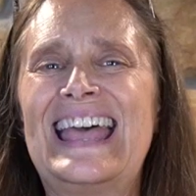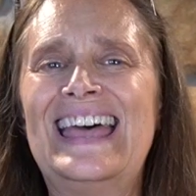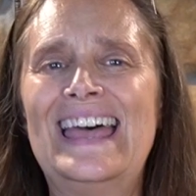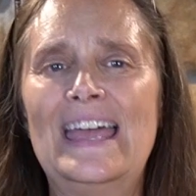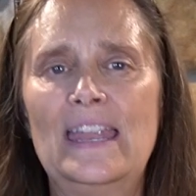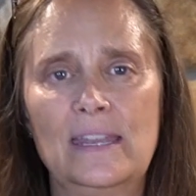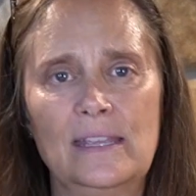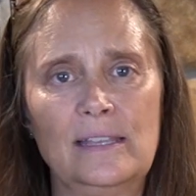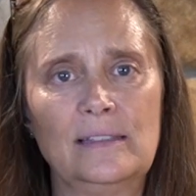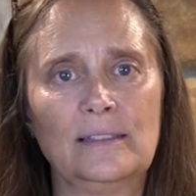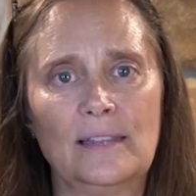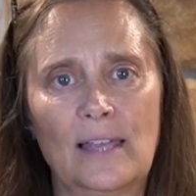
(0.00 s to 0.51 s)

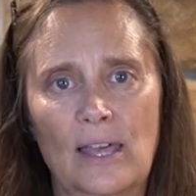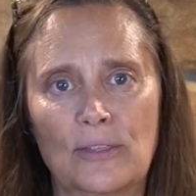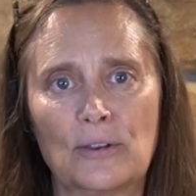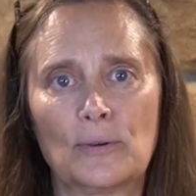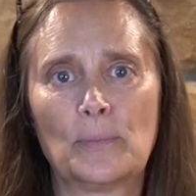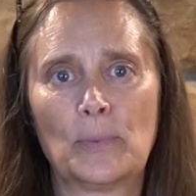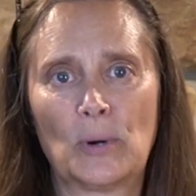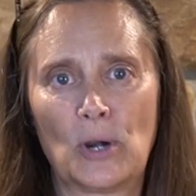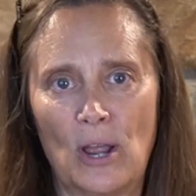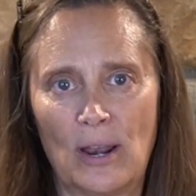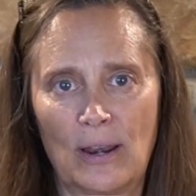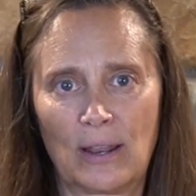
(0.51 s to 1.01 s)
any leather
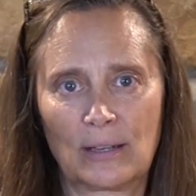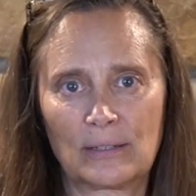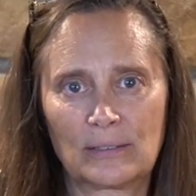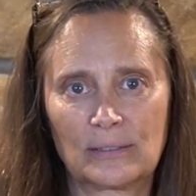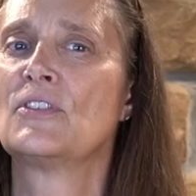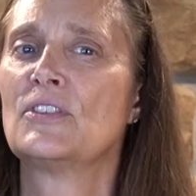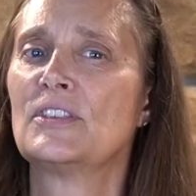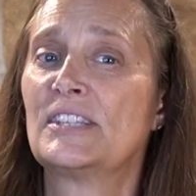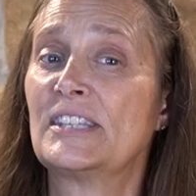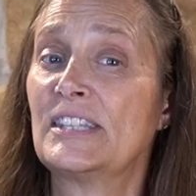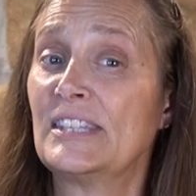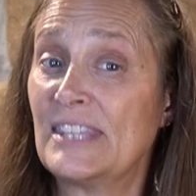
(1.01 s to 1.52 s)
product. For
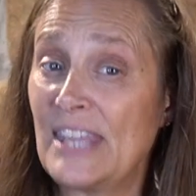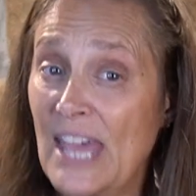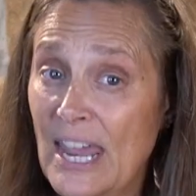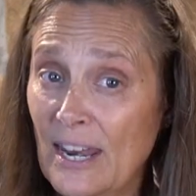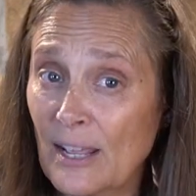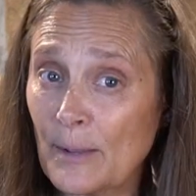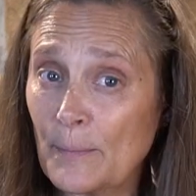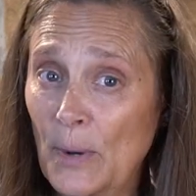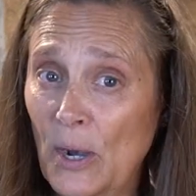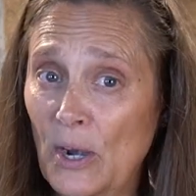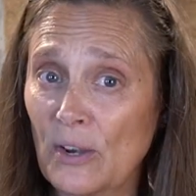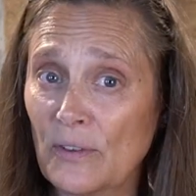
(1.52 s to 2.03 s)
the
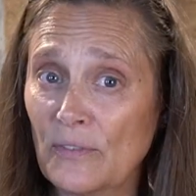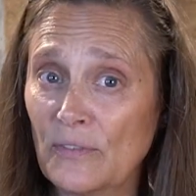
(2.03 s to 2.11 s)
synthetic part